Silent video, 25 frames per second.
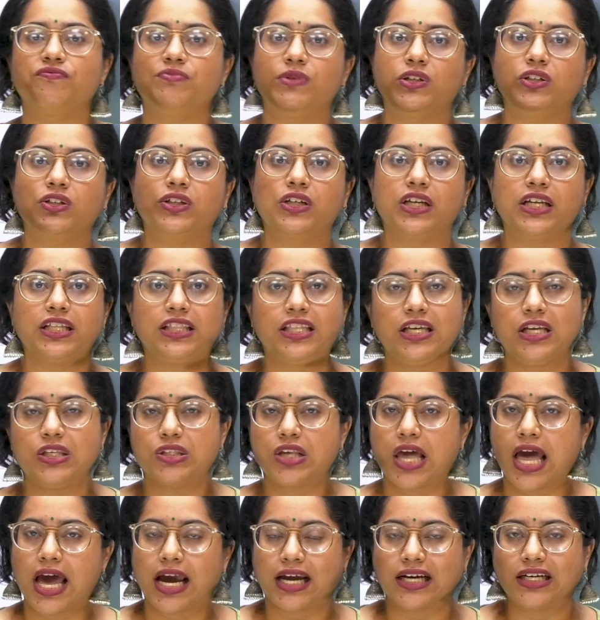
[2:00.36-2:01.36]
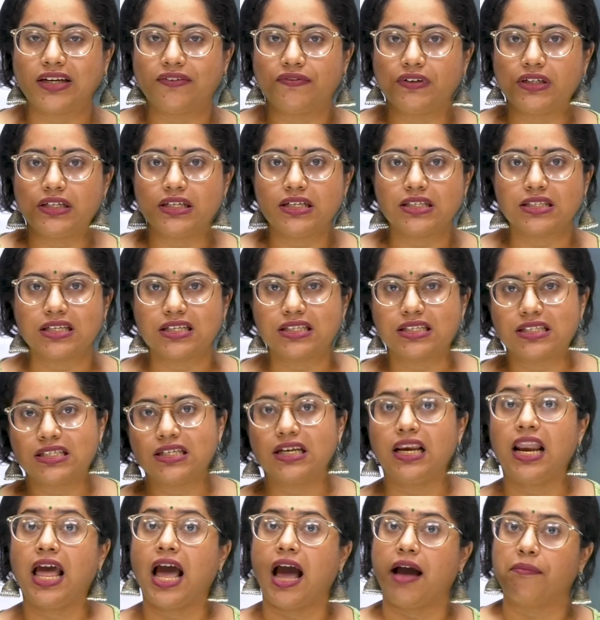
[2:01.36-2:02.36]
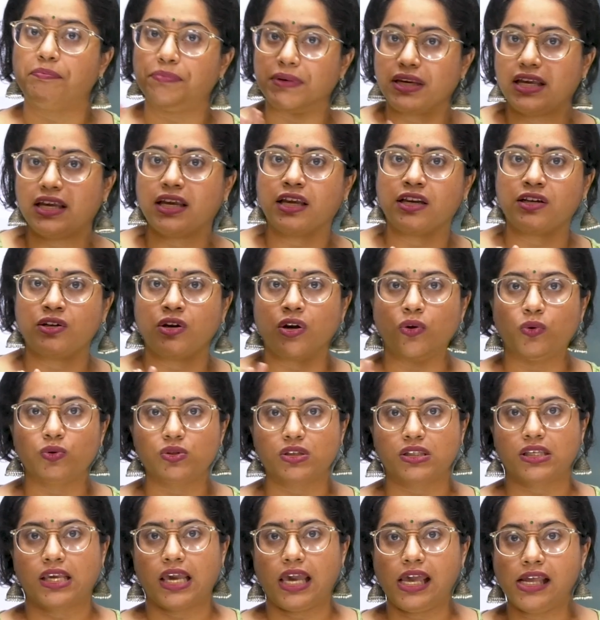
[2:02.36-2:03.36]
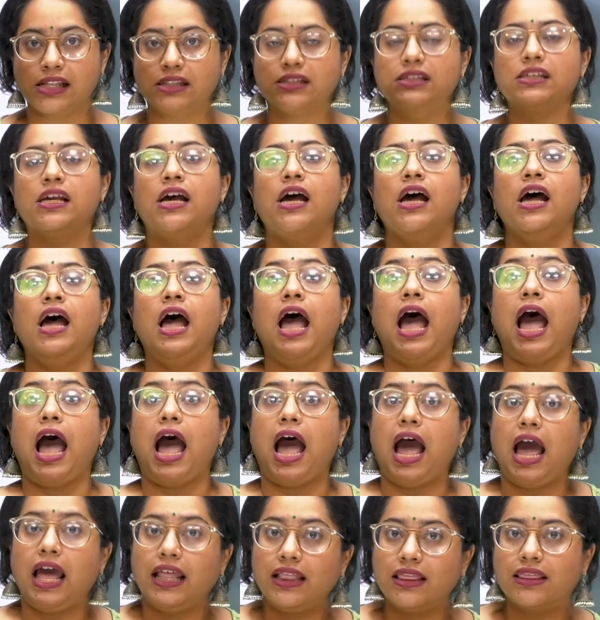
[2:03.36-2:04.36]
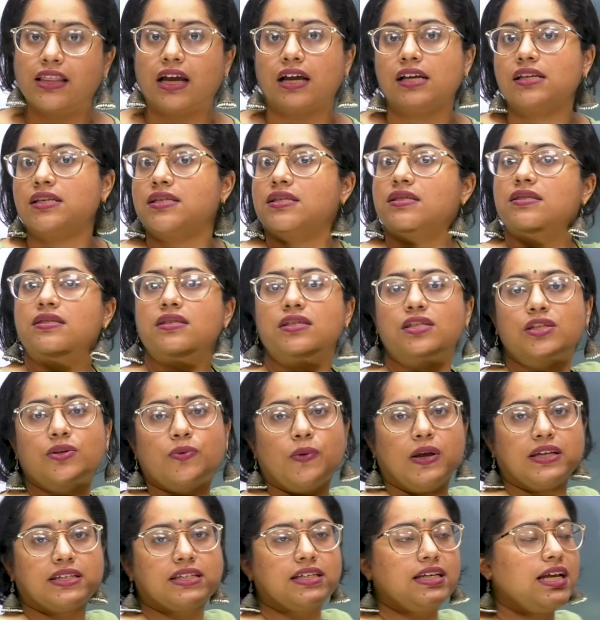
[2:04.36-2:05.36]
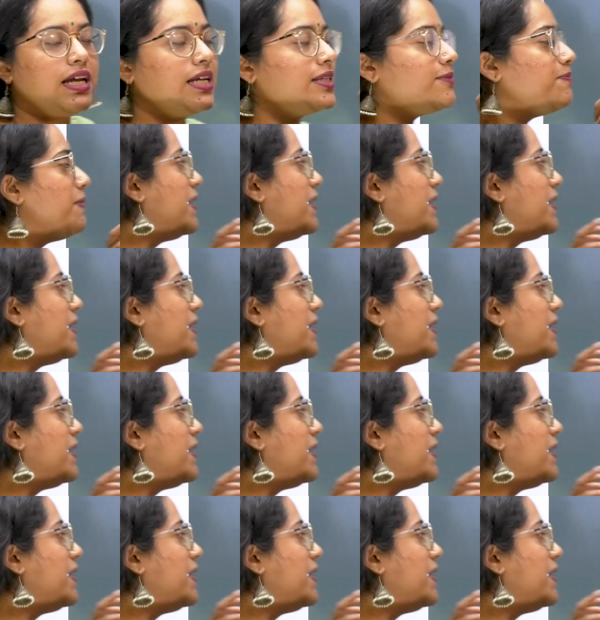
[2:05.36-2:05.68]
of mercury, these activities are still happening in low scales. And thus, this question has